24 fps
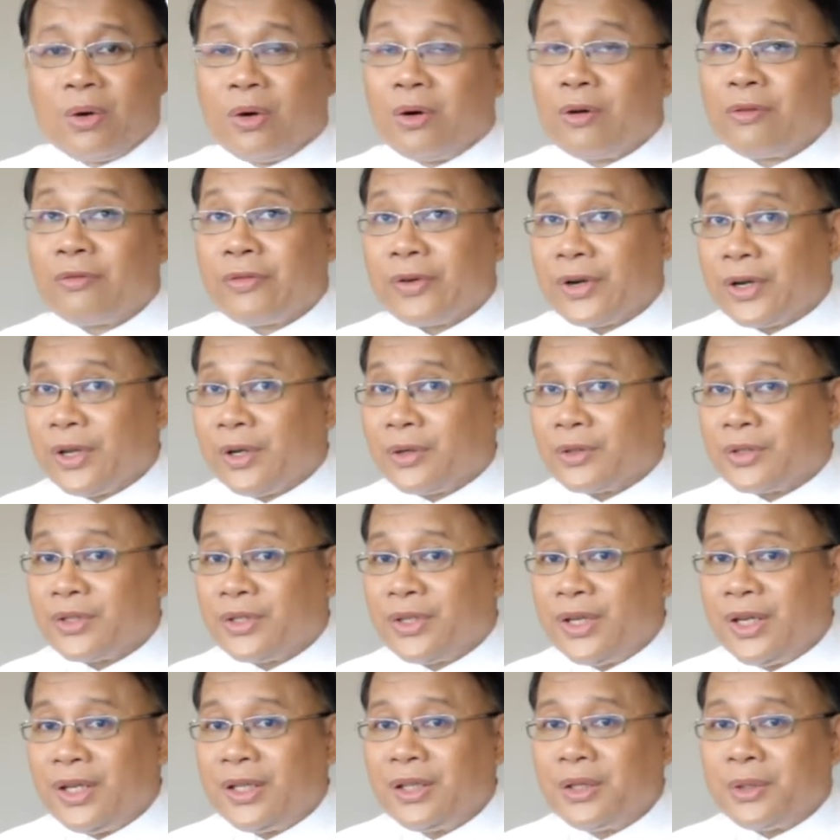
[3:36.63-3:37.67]
Offer your
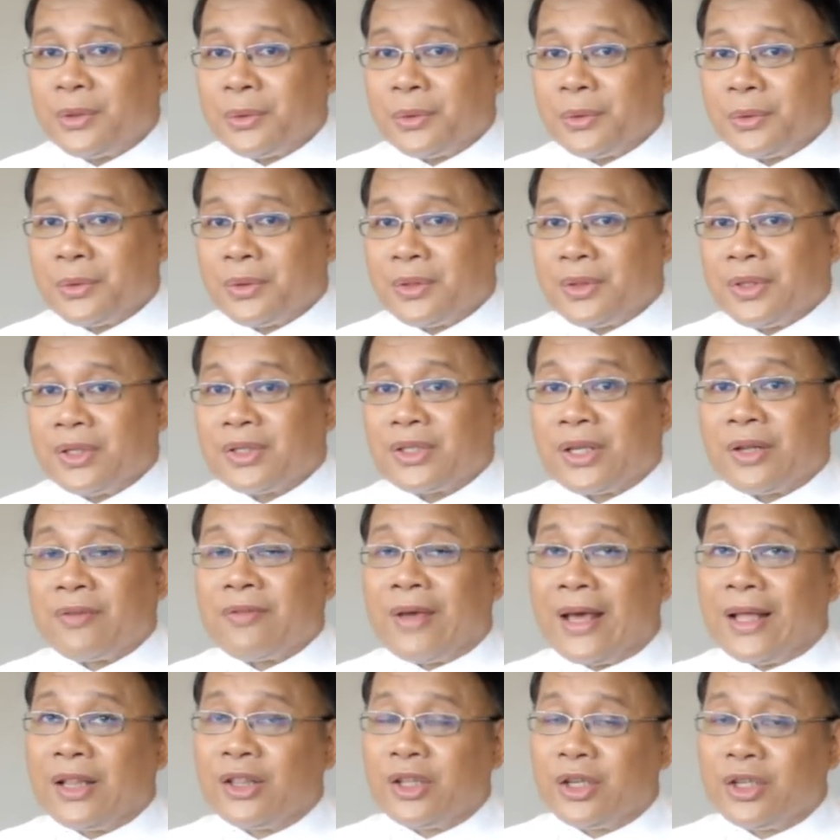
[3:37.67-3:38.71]
seat to
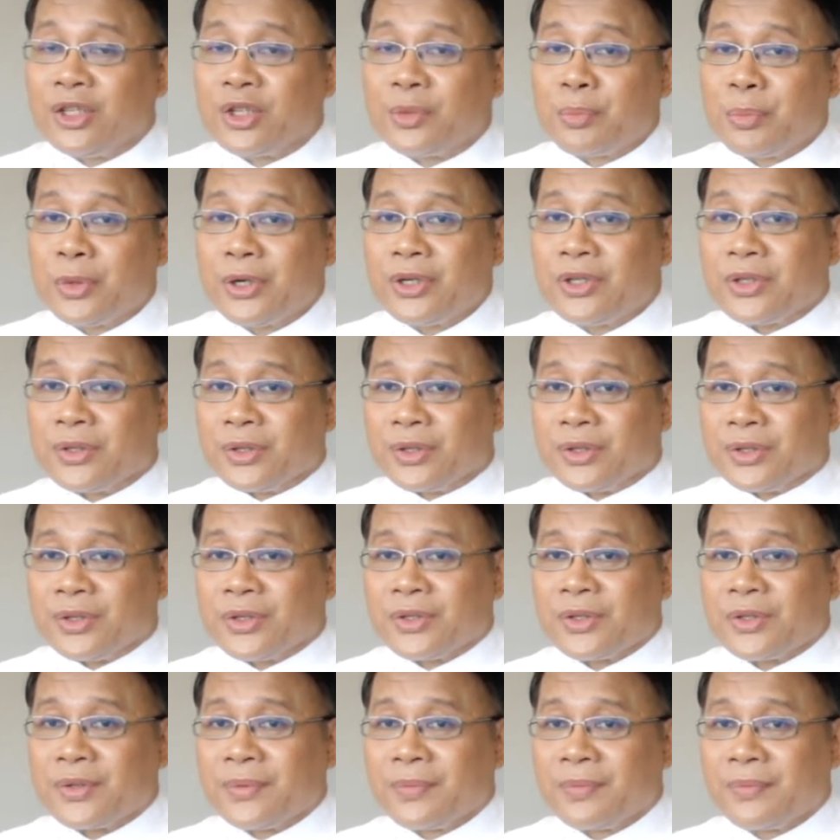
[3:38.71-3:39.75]
disadvantaged
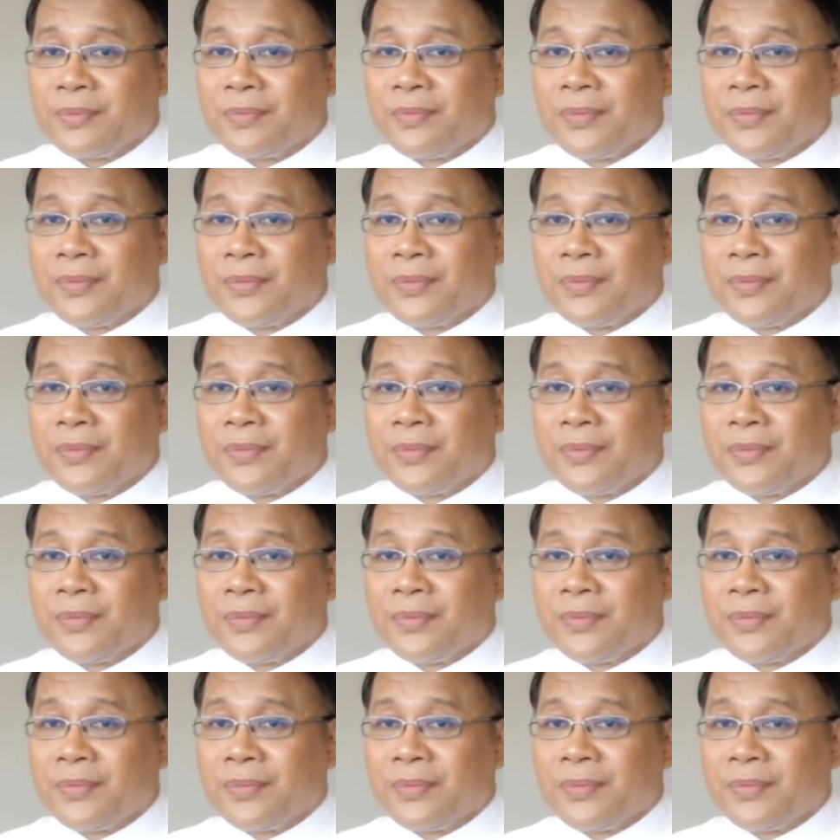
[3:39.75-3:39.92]
persons,